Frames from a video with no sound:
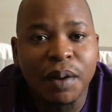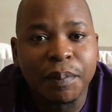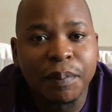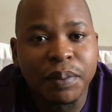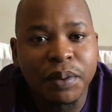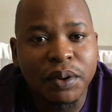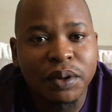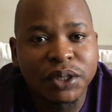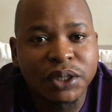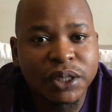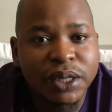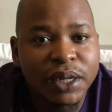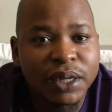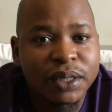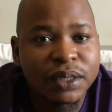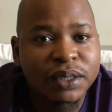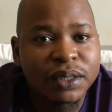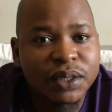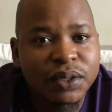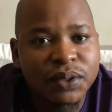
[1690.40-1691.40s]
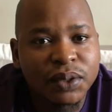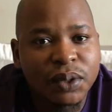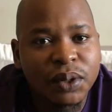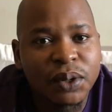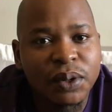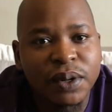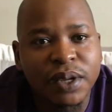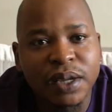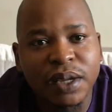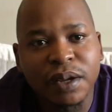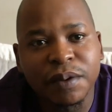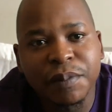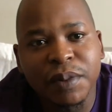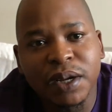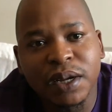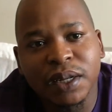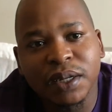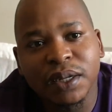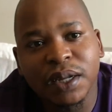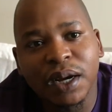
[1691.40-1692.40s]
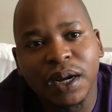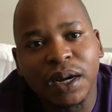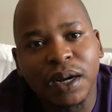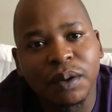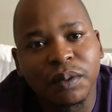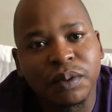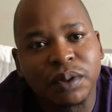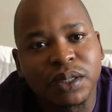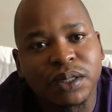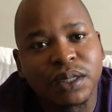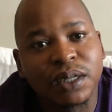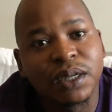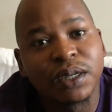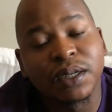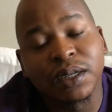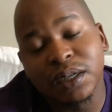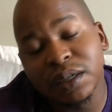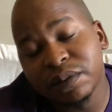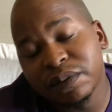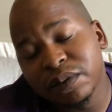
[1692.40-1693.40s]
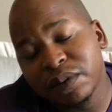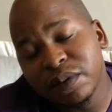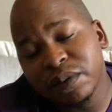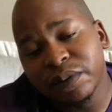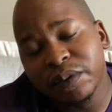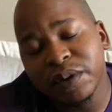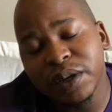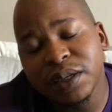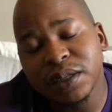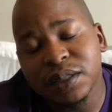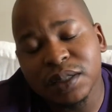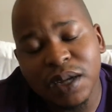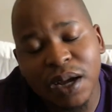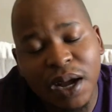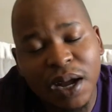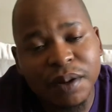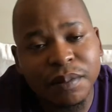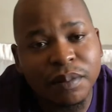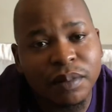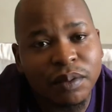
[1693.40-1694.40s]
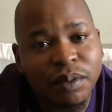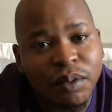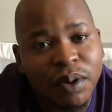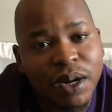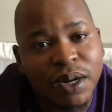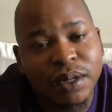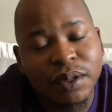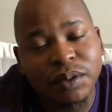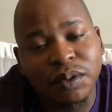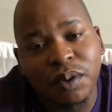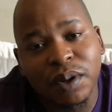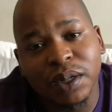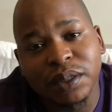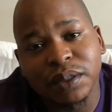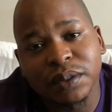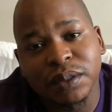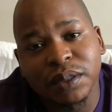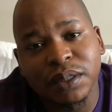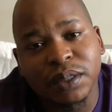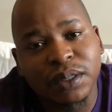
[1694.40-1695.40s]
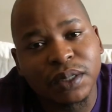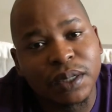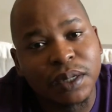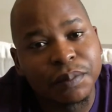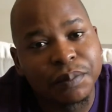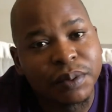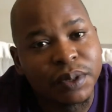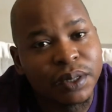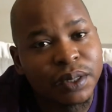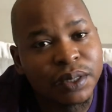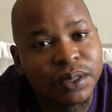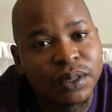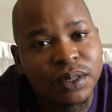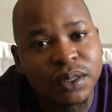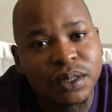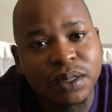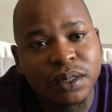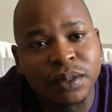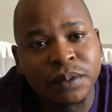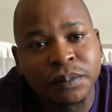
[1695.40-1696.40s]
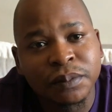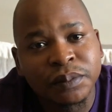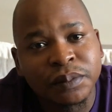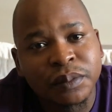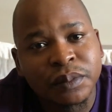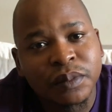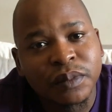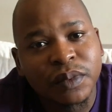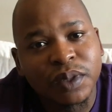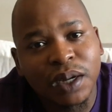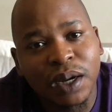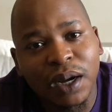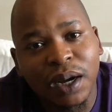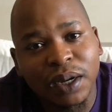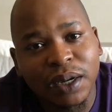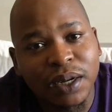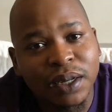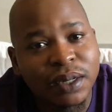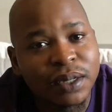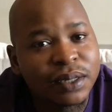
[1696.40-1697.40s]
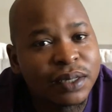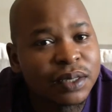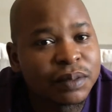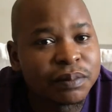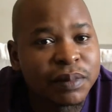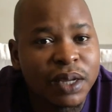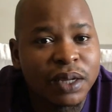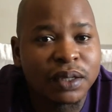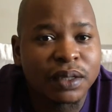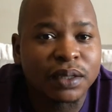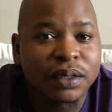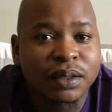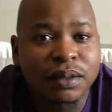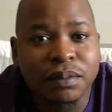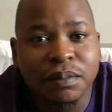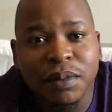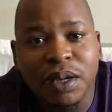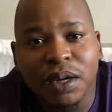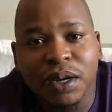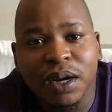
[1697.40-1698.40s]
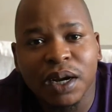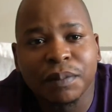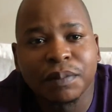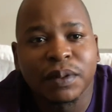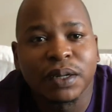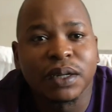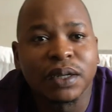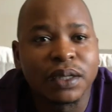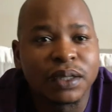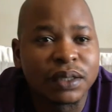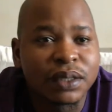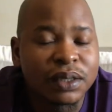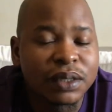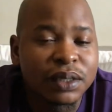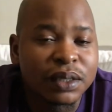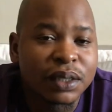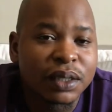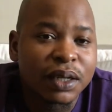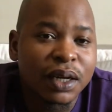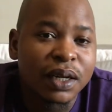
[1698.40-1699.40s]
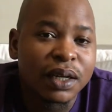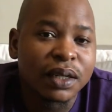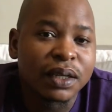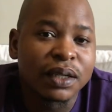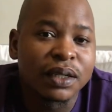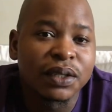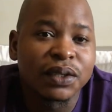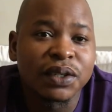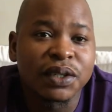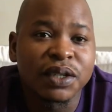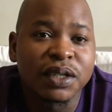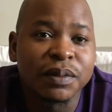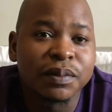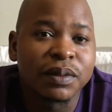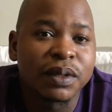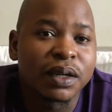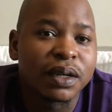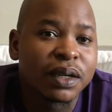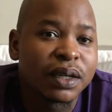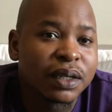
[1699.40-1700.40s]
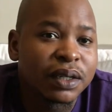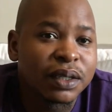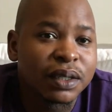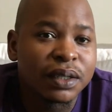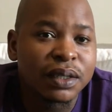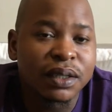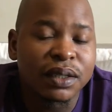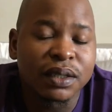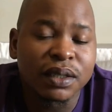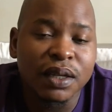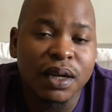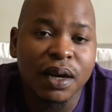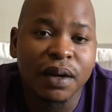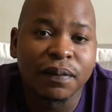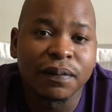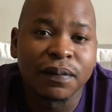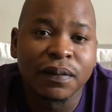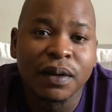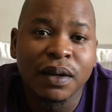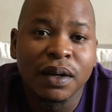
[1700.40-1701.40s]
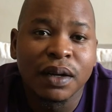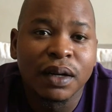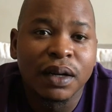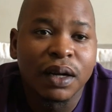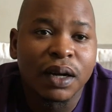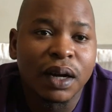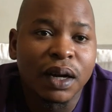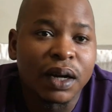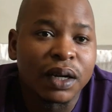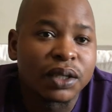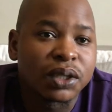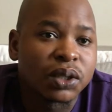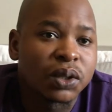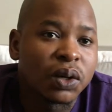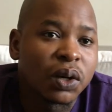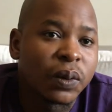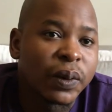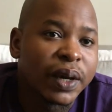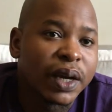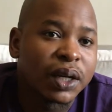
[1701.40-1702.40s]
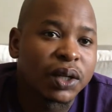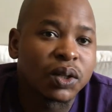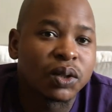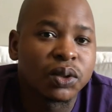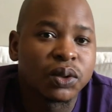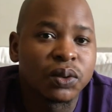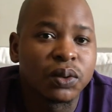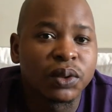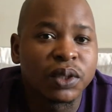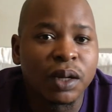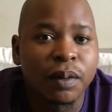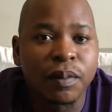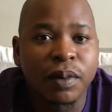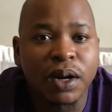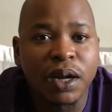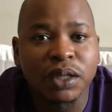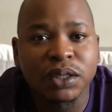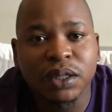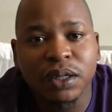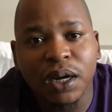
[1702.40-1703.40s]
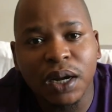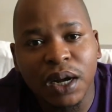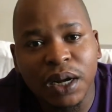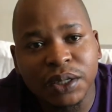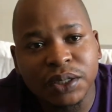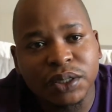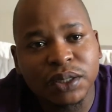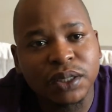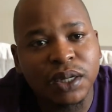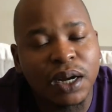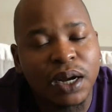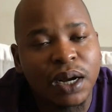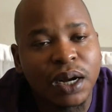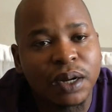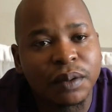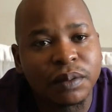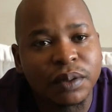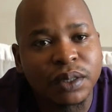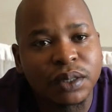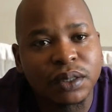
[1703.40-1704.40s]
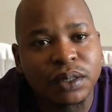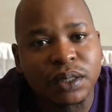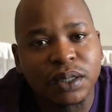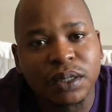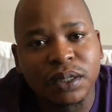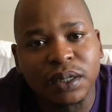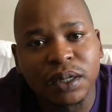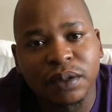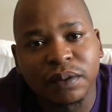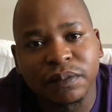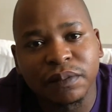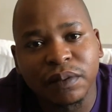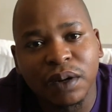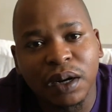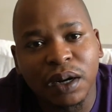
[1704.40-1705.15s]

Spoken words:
project. So yeah, man, we're still grateful for his time while he was still busy getting his makeup ready, getting his strips ready and stuff. So we had to do some rush. We didn't have